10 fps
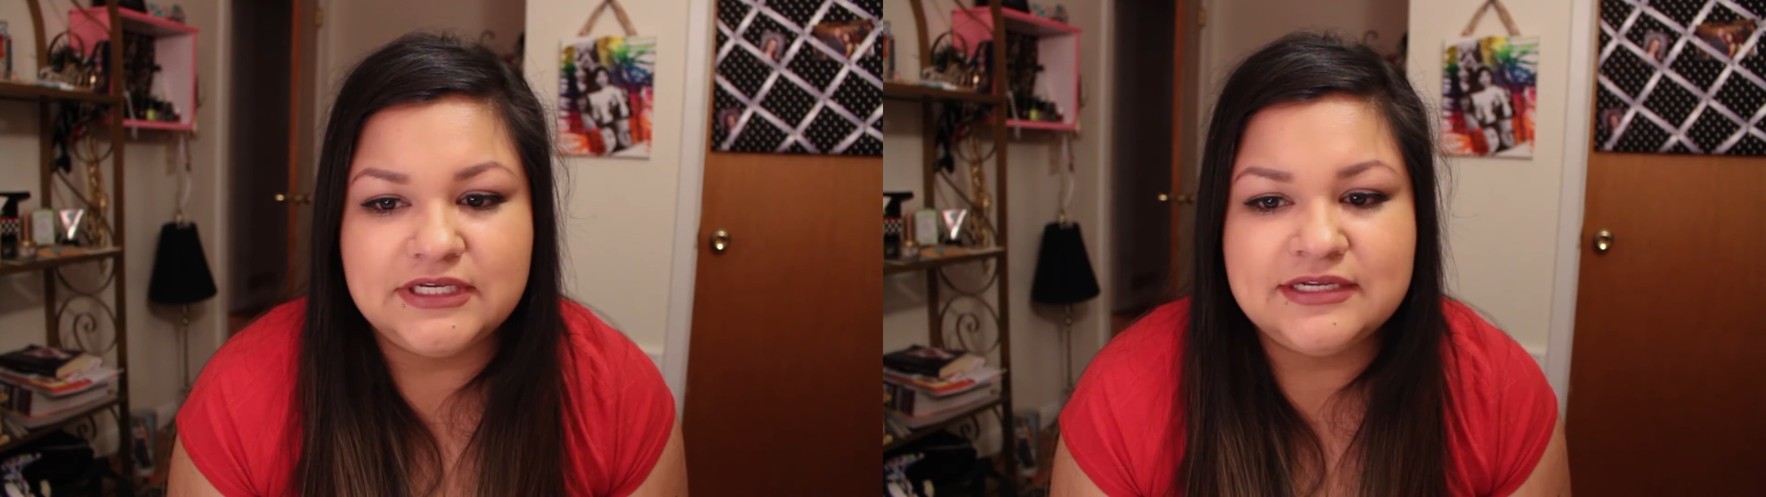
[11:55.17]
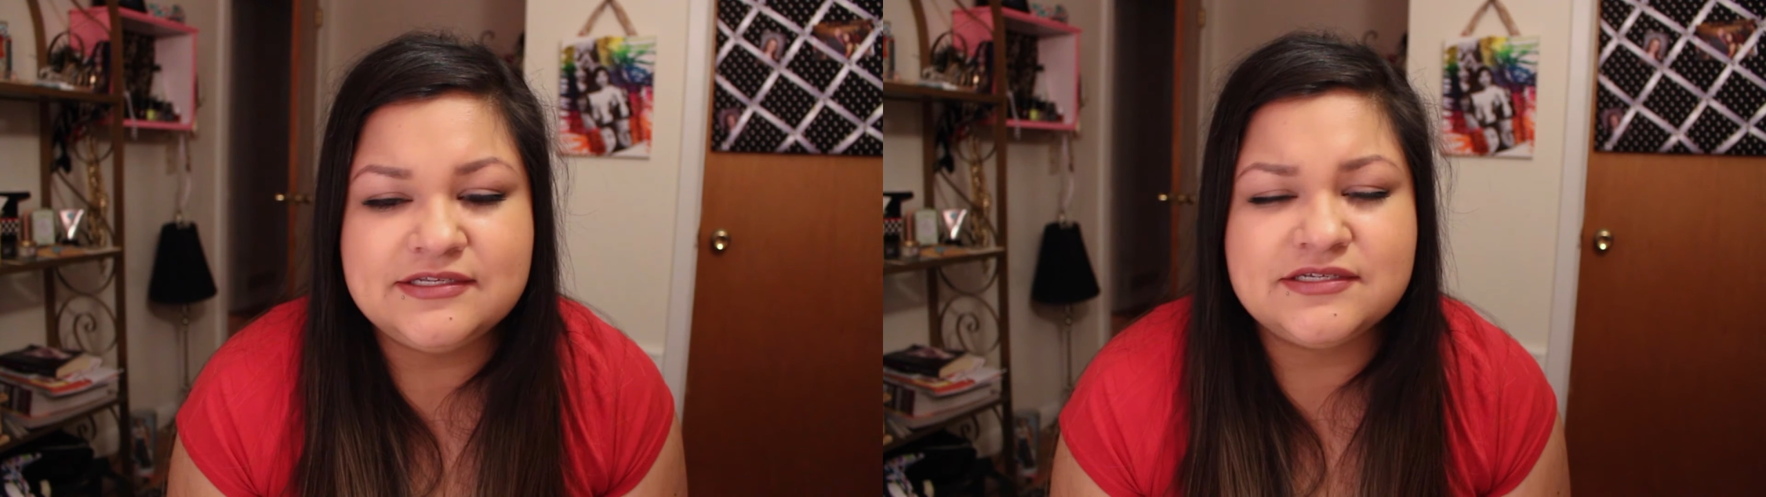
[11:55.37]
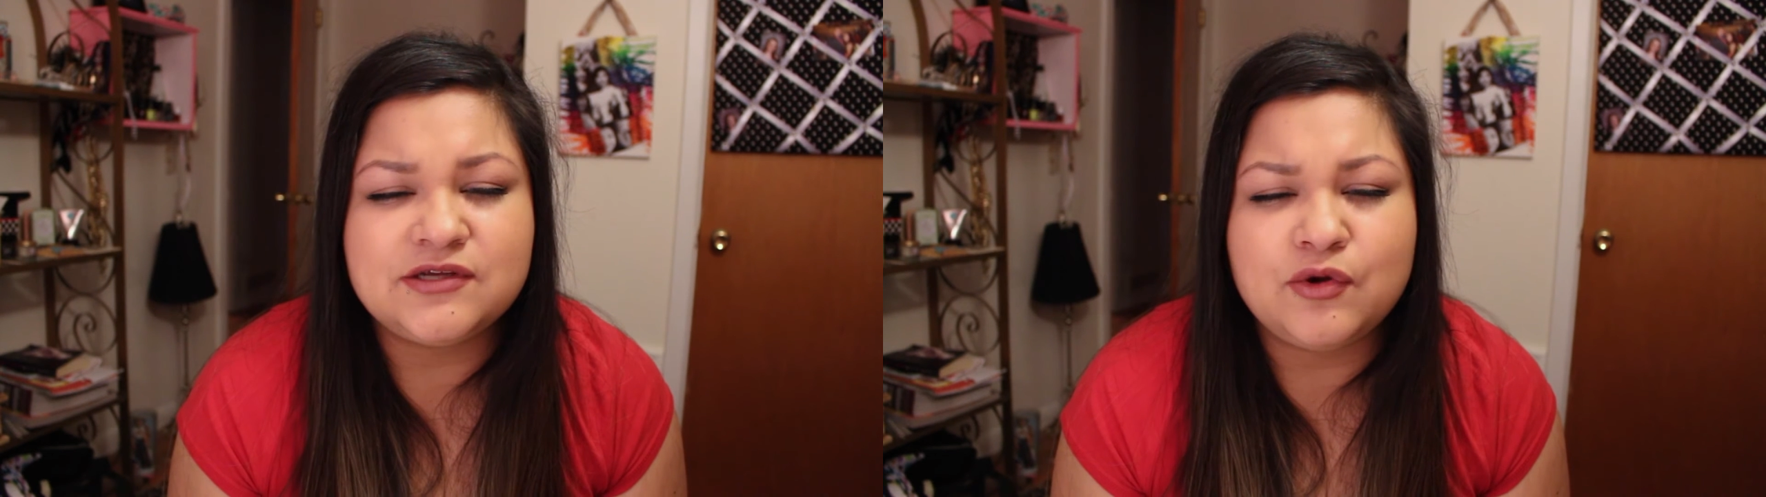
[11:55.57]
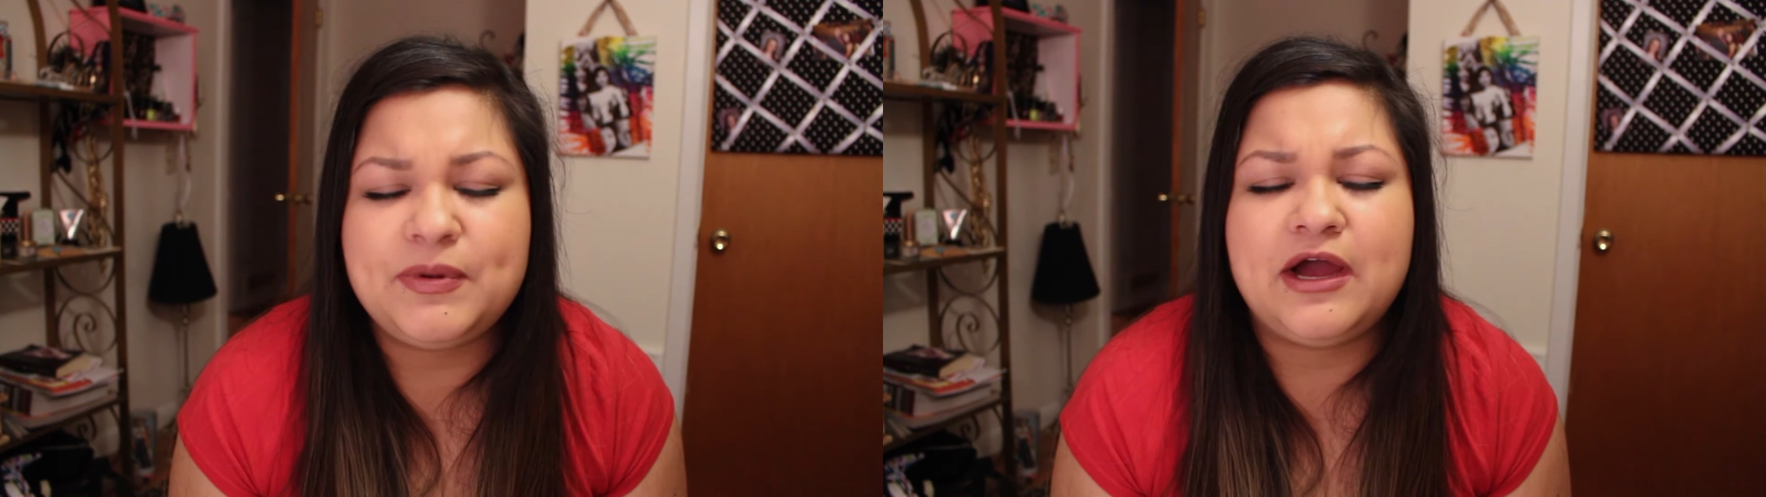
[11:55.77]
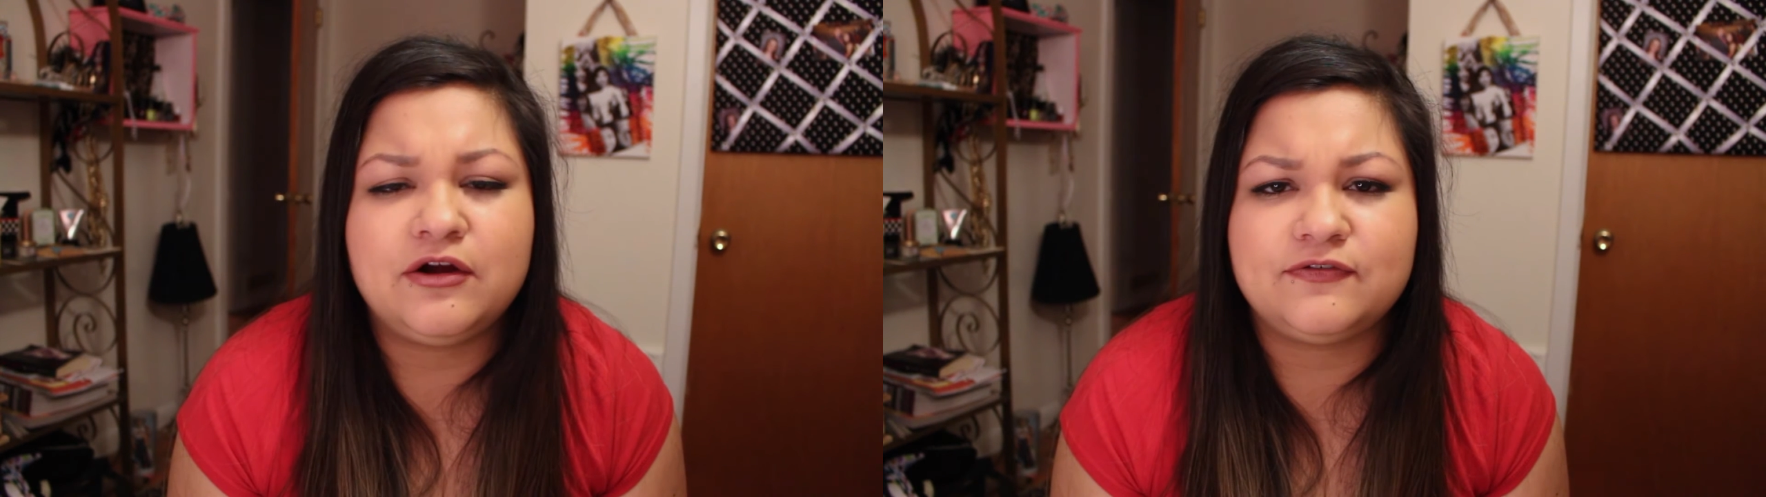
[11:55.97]
it's so
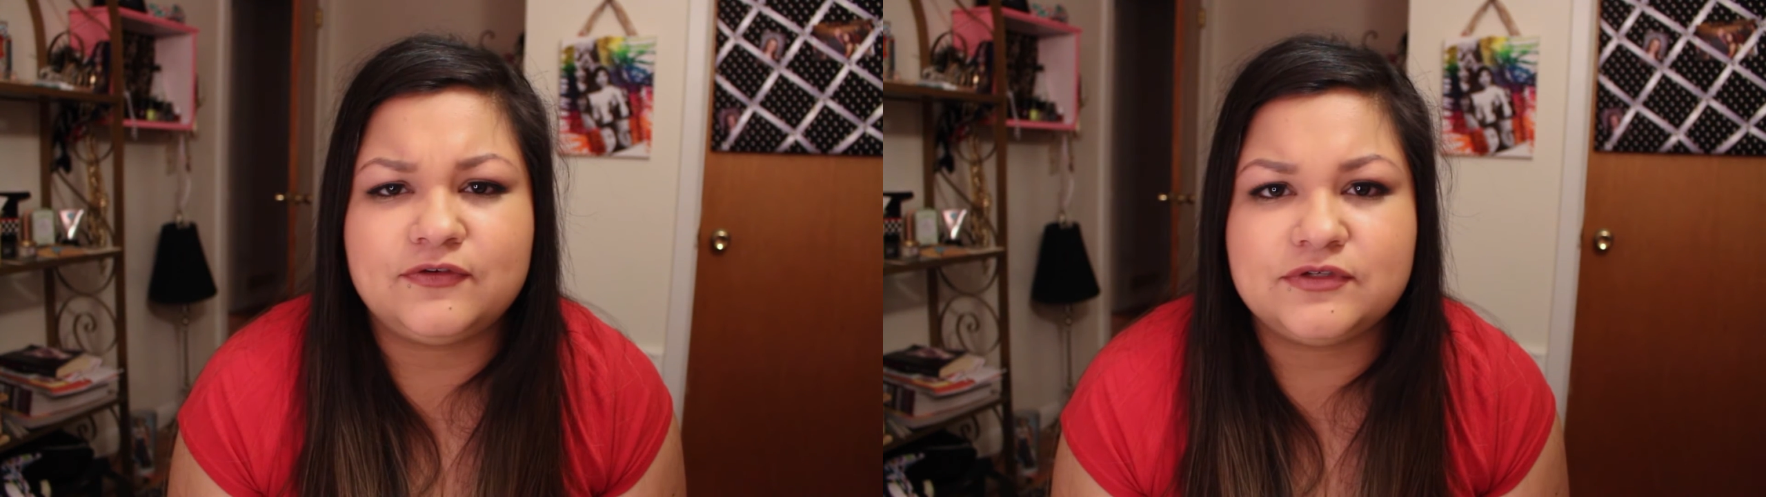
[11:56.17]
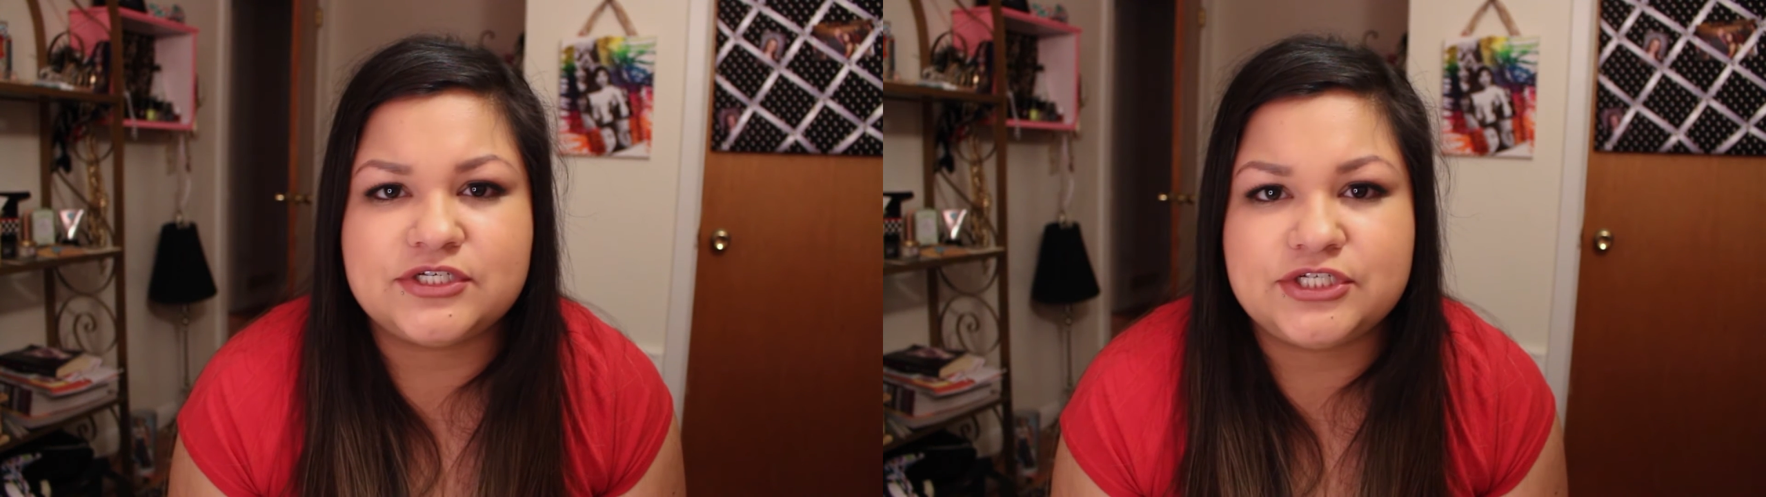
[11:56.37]
powerful to